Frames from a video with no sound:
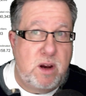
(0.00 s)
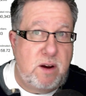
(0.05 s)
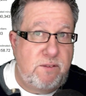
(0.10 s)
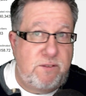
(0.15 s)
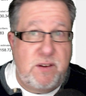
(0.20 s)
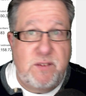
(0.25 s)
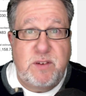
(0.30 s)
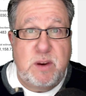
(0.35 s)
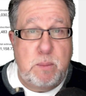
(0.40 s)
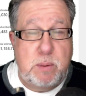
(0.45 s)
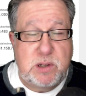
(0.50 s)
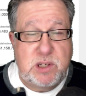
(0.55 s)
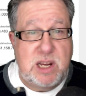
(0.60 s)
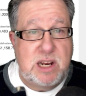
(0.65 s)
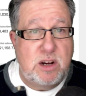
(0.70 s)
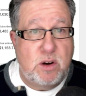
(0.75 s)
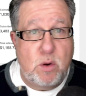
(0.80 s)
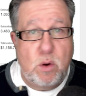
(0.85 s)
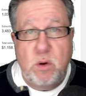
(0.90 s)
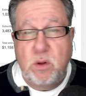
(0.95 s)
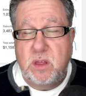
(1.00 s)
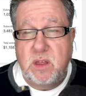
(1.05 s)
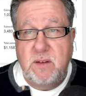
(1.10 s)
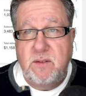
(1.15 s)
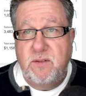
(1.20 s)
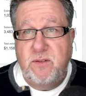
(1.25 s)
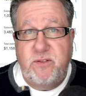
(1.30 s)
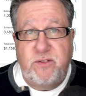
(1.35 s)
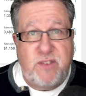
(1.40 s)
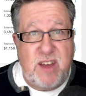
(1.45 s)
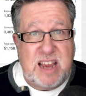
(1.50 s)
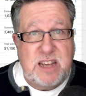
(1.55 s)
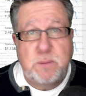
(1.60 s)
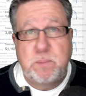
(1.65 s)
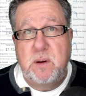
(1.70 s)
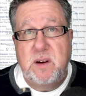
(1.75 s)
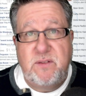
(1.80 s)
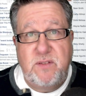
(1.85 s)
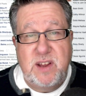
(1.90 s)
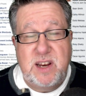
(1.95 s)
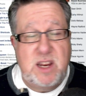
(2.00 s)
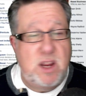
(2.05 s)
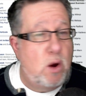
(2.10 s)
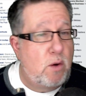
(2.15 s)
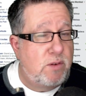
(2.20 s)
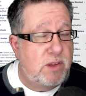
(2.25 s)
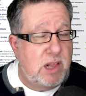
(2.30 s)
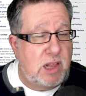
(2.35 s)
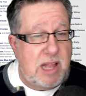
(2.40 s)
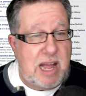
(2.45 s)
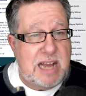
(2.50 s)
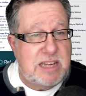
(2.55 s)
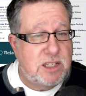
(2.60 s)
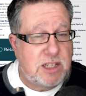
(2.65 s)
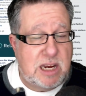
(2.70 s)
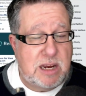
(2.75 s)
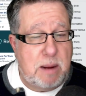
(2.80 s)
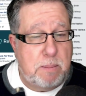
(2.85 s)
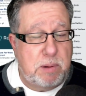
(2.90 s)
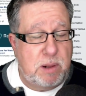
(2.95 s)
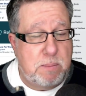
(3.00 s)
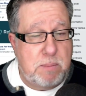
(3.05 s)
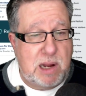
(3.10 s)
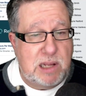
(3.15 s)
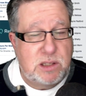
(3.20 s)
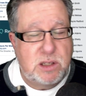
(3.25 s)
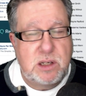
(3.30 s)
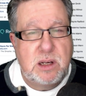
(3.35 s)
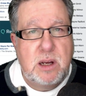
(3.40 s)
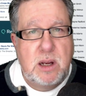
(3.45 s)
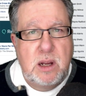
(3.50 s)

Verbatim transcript: or 50% growth of Facebook video over the last couple of months.